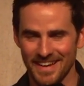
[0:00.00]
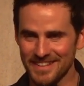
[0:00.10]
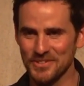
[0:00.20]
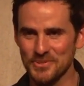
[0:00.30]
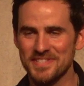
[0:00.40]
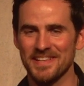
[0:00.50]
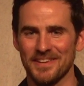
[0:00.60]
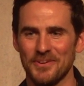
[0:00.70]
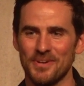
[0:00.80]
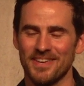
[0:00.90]
I do still
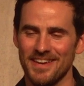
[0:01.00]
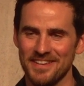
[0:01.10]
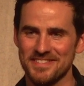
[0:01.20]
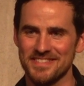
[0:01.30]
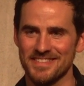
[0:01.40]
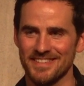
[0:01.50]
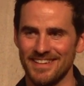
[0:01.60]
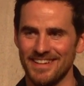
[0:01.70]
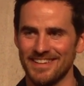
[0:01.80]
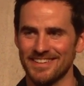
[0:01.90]
know it, yes,
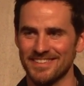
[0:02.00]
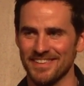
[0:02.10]
and